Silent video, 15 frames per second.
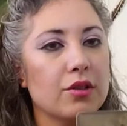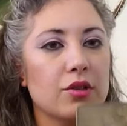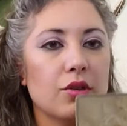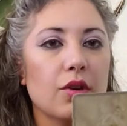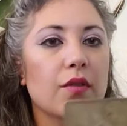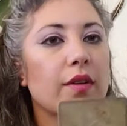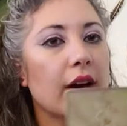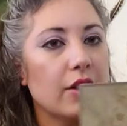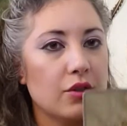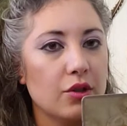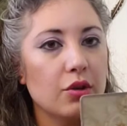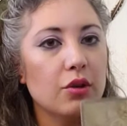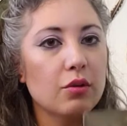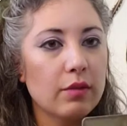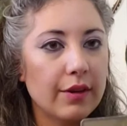So you've got
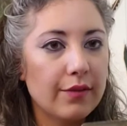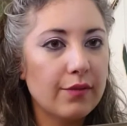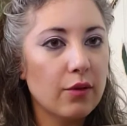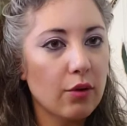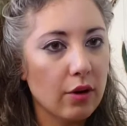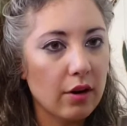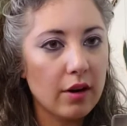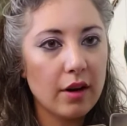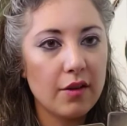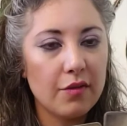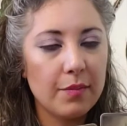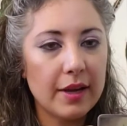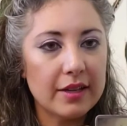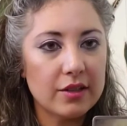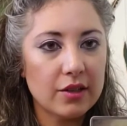2, 3, 4 of
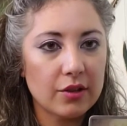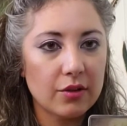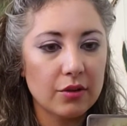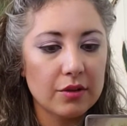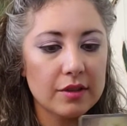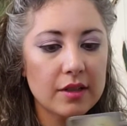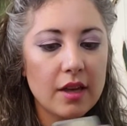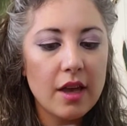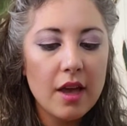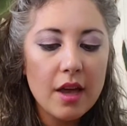Pentacles.